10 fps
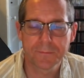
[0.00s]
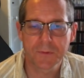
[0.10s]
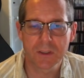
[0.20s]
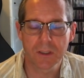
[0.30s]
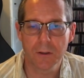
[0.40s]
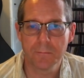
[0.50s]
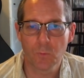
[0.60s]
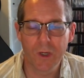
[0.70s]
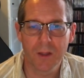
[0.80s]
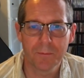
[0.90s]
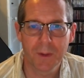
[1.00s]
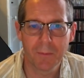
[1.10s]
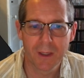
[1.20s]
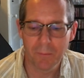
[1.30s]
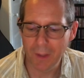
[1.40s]
So, well,
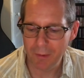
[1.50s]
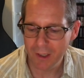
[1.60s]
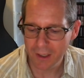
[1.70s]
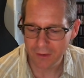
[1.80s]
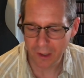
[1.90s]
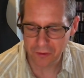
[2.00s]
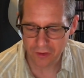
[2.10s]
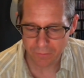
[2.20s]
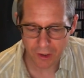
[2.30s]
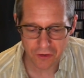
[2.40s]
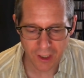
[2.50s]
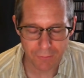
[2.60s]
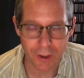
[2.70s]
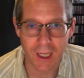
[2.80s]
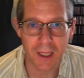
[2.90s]
maybe not thousands of years in
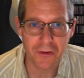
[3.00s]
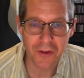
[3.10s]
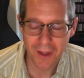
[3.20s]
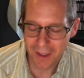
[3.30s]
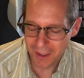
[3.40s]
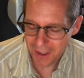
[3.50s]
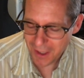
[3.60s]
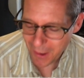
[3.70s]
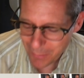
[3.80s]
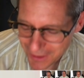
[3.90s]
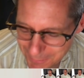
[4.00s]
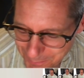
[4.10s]
every case. But